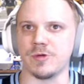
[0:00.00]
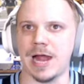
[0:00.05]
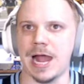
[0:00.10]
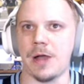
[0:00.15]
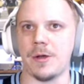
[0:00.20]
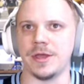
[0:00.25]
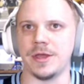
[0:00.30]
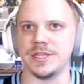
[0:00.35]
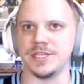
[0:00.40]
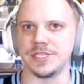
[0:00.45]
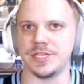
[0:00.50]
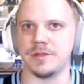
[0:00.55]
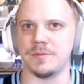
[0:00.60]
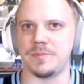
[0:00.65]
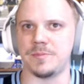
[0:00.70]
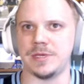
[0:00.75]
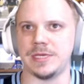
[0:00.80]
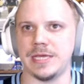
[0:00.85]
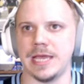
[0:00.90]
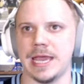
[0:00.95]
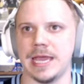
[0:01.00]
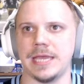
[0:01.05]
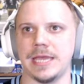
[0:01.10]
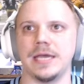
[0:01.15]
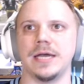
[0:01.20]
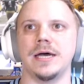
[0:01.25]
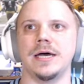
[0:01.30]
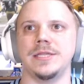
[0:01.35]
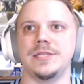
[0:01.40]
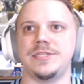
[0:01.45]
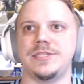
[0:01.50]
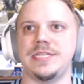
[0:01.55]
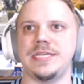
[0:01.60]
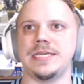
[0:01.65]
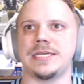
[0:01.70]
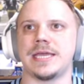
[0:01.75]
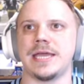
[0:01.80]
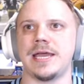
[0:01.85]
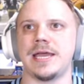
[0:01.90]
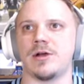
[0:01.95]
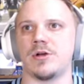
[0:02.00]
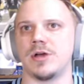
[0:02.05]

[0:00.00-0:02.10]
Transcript: route. It is going to be a, a uh, DK